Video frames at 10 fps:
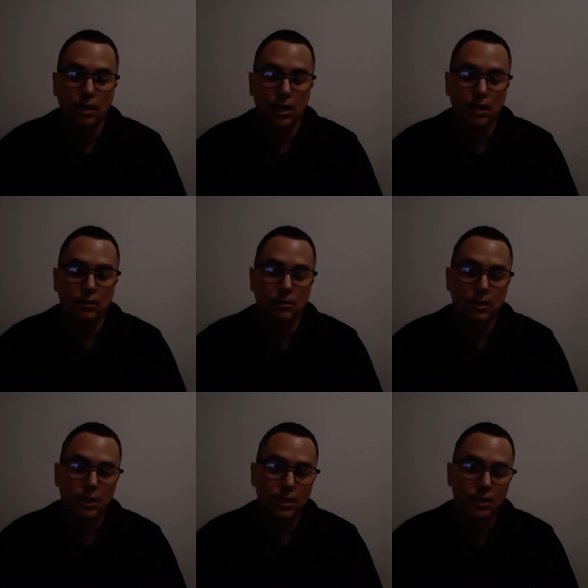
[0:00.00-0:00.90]
either
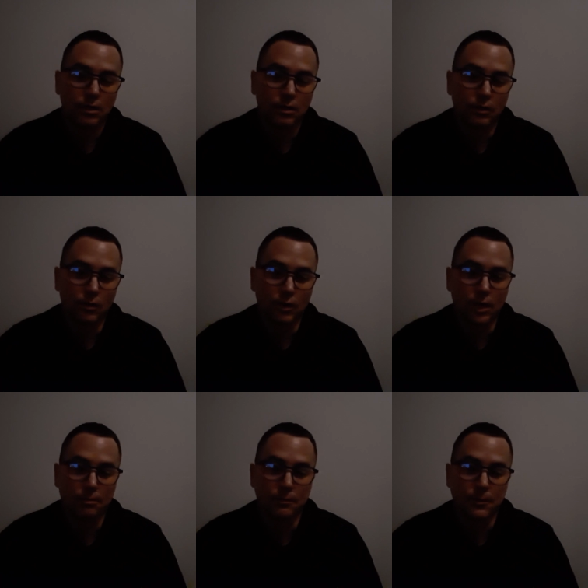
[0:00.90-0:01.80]
then or
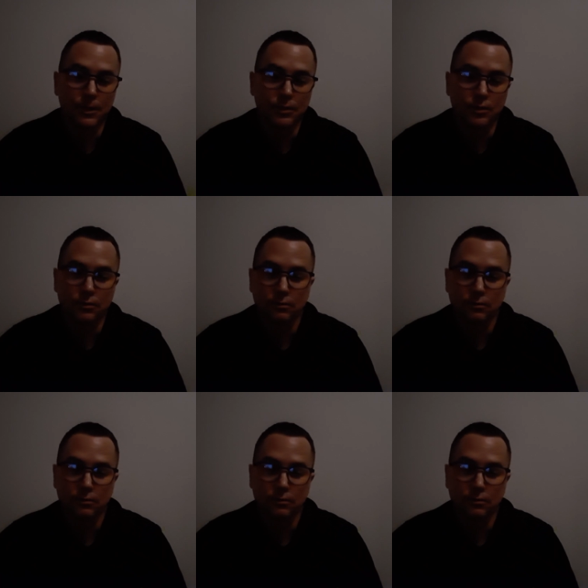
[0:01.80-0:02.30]
Optimizer.